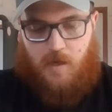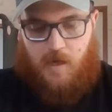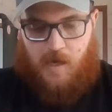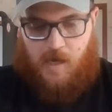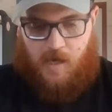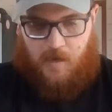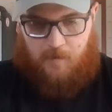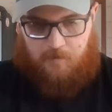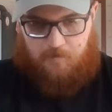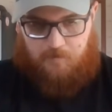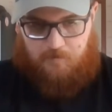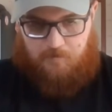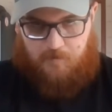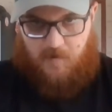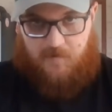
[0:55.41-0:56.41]

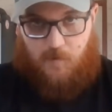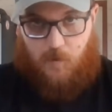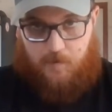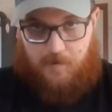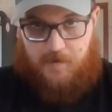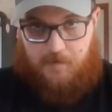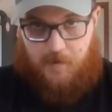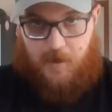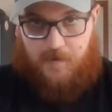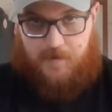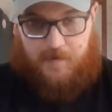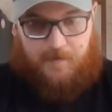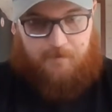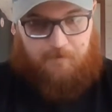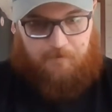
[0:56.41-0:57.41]
before I put the
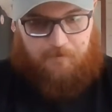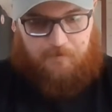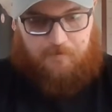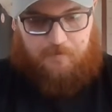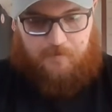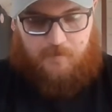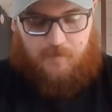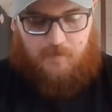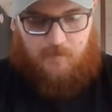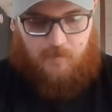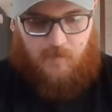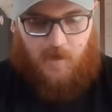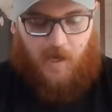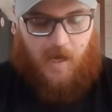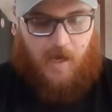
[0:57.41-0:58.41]
broth in.
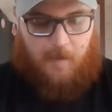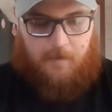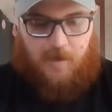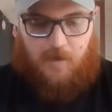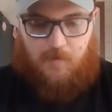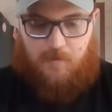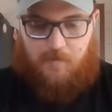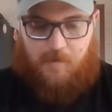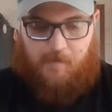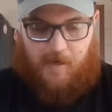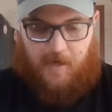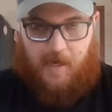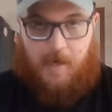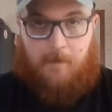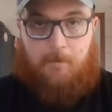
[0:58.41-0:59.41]
It would be
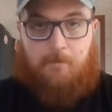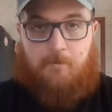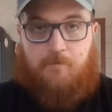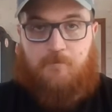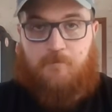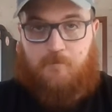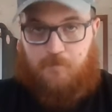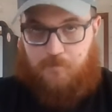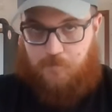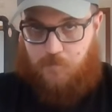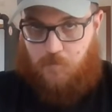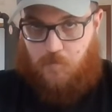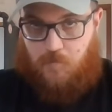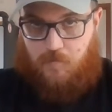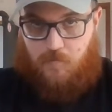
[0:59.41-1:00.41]
my name
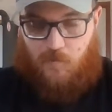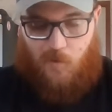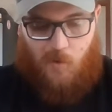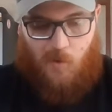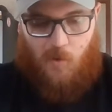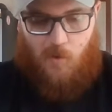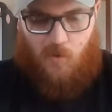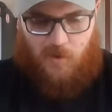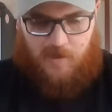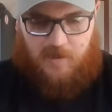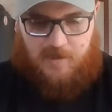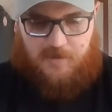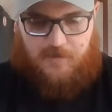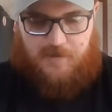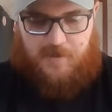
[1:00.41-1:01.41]
or
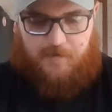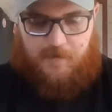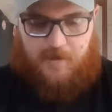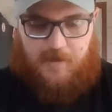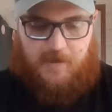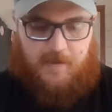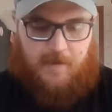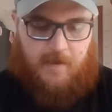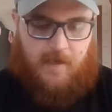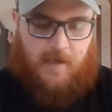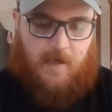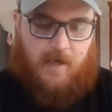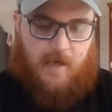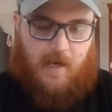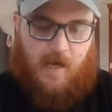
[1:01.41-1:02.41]
initials typically.
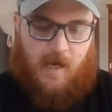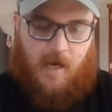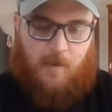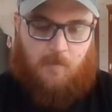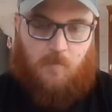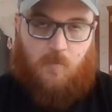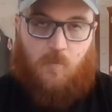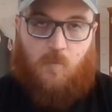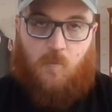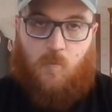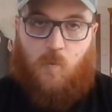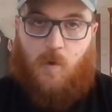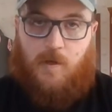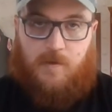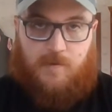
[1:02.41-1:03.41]

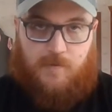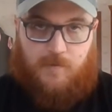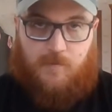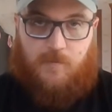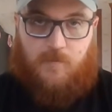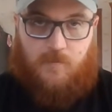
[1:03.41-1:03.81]
What